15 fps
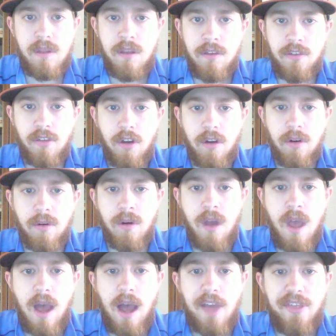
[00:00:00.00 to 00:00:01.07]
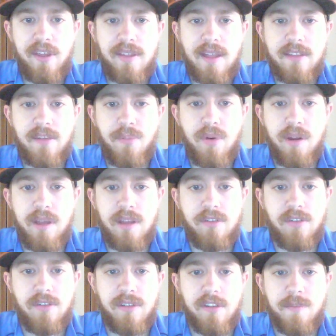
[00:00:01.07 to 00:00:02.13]
So I think that's a pretty
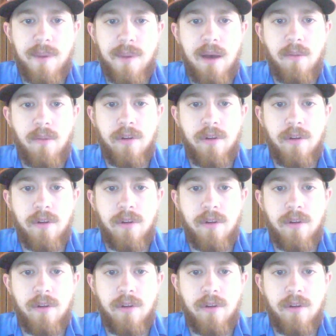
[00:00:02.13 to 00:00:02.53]
interesting spot